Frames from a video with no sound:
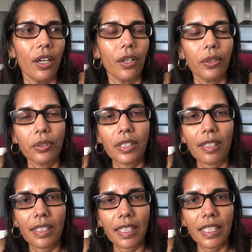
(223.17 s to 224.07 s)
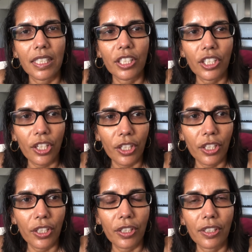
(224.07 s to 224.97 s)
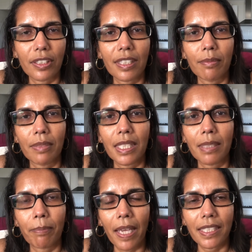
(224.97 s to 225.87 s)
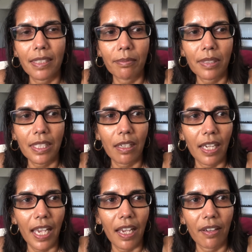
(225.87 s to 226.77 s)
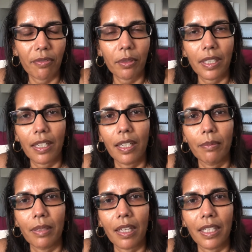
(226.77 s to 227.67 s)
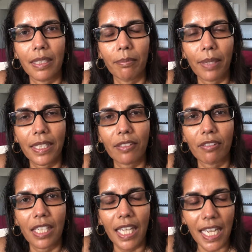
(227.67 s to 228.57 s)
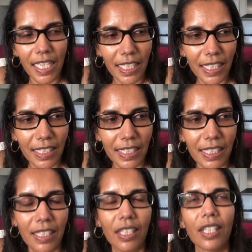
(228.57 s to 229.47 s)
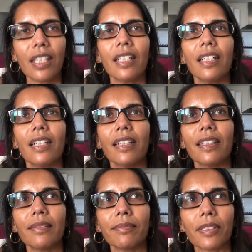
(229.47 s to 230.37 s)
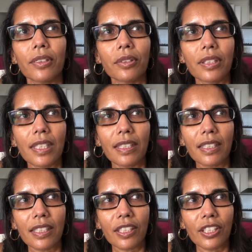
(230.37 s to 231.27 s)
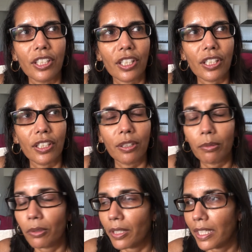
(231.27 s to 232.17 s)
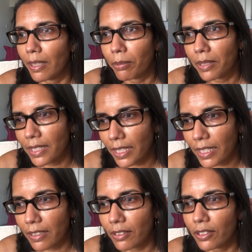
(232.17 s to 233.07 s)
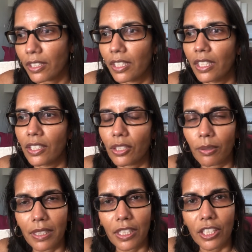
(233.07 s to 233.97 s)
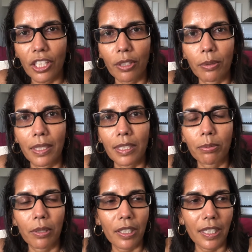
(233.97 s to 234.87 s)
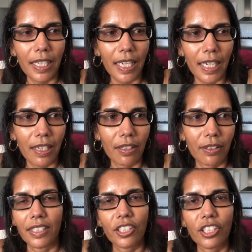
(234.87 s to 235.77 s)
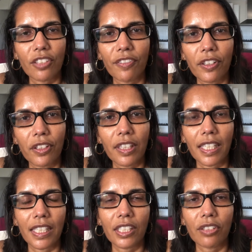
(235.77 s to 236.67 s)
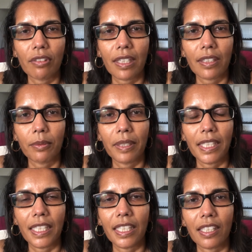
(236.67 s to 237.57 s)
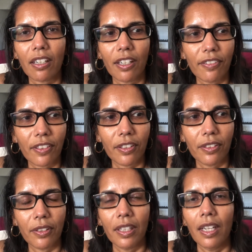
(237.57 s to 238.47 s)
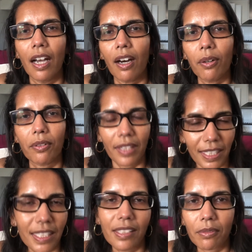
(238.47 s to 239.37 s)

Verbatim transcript: Also, I'm going to show you some spasms that I have when I'm lying in bed and relaxed. Also, I'm going to show you walking up and down, doing a Joe Wicks workout, just a few things throughout the week that I thought, oh that's